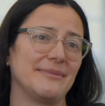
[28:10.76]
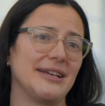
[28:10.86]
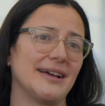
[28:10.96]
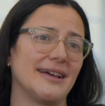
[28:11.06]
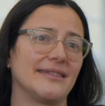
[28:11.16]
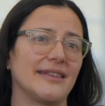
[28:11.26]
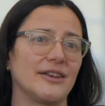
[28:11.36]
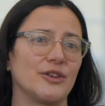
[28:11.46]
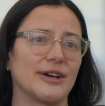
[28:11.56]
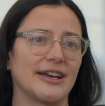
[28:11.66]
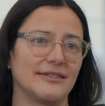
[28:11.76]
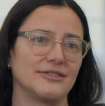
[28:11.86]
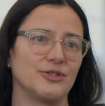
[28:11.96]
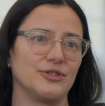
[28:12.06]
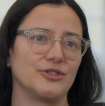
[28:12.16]
me, and thank you again
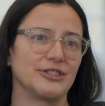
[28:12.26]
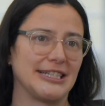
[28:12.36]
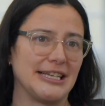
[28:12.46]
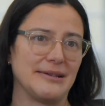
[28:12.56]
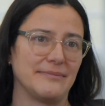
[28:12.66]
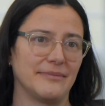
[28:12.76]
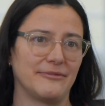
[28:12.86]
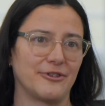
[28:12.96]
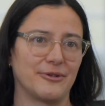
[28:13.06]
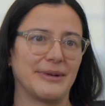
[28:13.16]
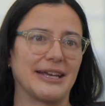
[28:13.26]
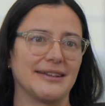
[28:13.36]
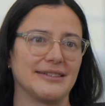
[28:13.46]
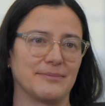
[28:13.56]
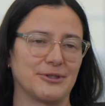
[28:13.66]
to your team for
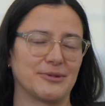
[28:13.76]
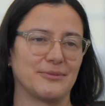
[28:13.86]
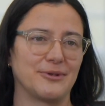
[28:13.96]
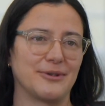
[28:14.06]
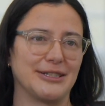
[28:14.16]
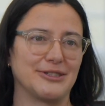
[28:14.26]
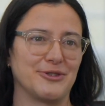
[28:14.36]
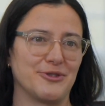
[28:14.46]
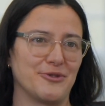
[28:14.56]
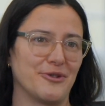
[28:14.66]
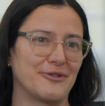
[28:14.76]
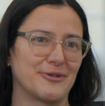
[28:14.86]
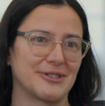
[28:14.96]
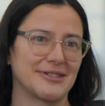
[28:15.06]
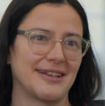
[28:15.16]
making this possible, and to you, of
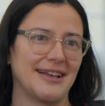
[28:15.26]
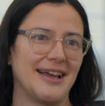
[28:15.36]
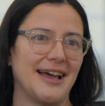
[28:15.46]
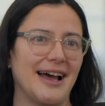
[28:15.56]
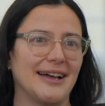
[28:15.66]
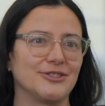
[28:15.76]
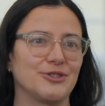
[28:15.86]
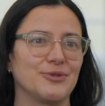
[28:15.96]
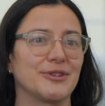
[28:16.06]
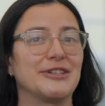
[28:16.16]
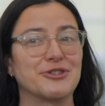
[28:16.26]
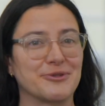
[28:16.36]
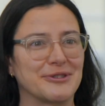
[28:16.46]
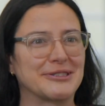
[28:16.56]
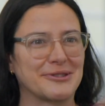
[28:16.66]
course, and to the
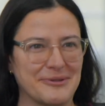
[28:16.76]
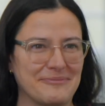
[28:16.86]
insurance group